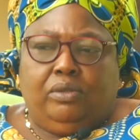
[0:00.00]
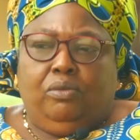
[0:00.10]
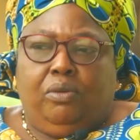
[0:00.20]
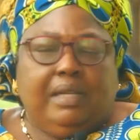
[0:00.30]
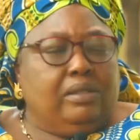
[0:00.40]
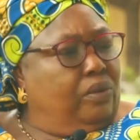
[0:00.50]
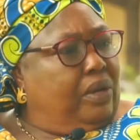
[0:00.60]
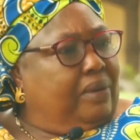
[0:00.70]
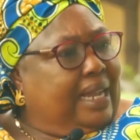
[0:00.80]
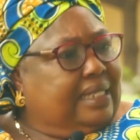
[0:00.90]
while they
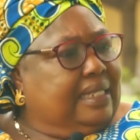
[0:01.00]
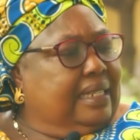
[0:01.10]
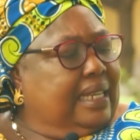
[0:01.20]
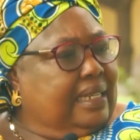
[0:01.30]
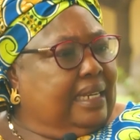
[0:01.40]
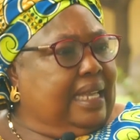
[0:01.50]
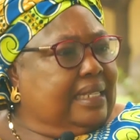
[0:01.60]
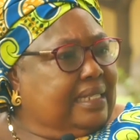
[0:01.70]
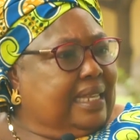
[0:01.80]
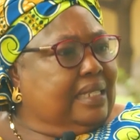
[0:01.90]
were writing in
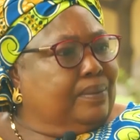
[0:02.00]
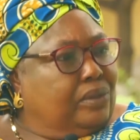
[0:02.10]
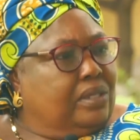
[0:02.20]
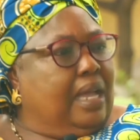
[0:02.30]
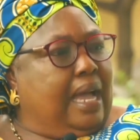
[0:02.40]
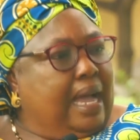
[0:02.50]
exercise books,